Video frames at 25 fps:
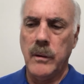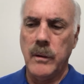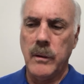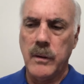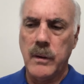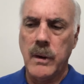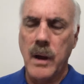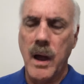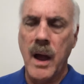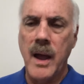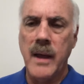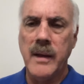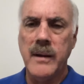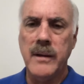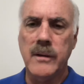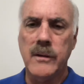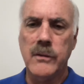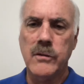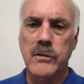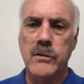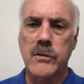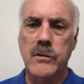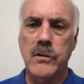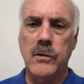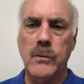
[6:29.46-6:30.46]

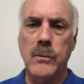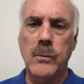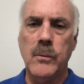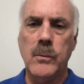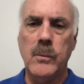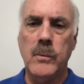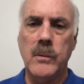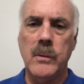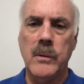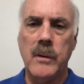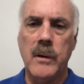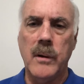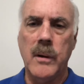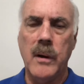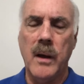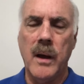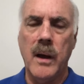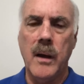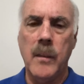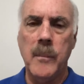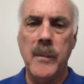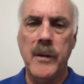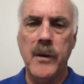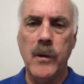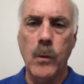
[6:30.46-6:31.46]
kindness to
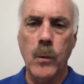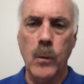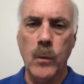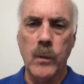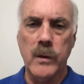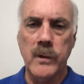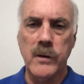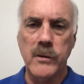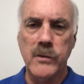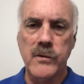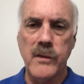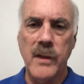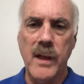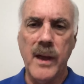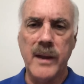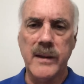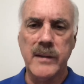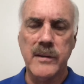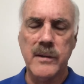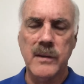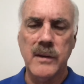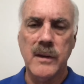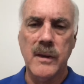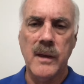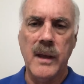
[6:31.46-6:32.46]
minorities,
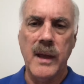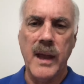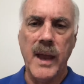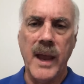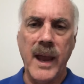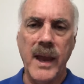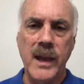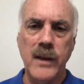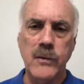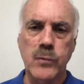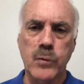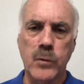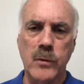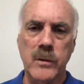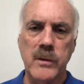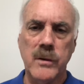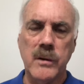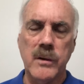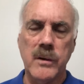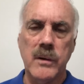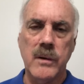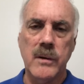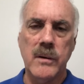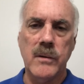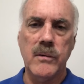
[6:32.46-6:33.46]
not hatred
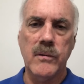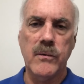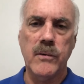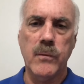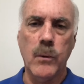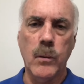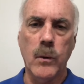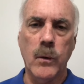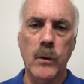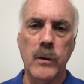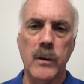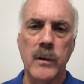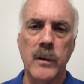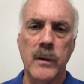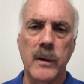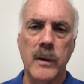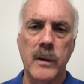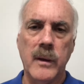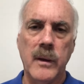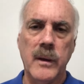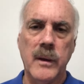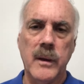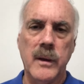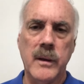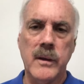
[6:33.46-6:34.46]
for,
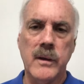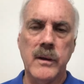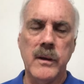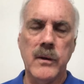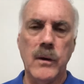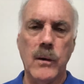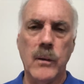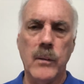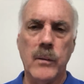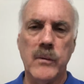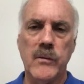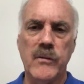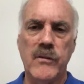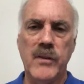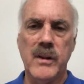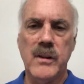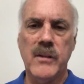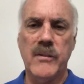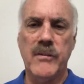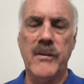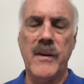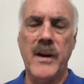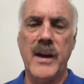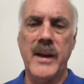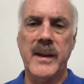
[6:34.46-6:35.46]
you know,
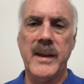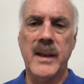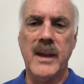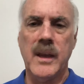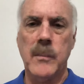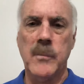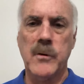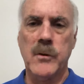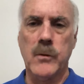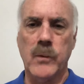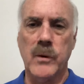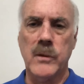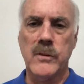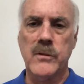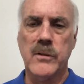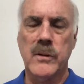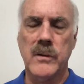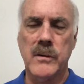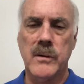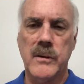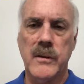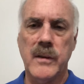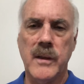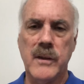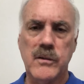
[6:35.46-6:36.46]
vilifying immigrants.
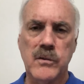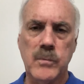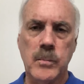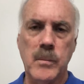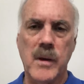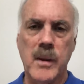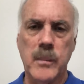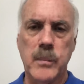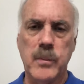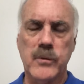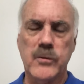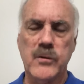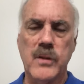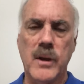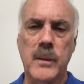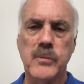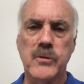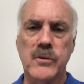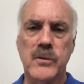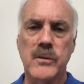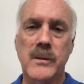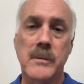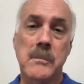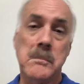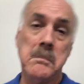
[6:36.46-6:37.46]
That's my
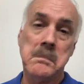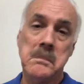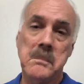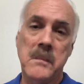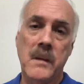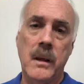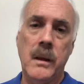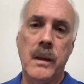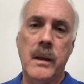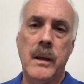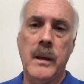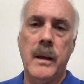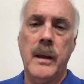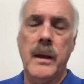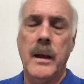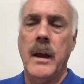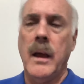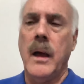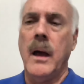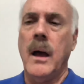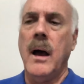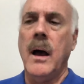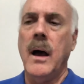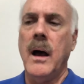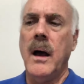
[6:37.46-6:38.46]
perception.
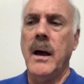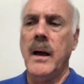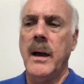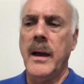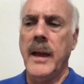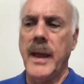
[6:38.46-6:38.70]
They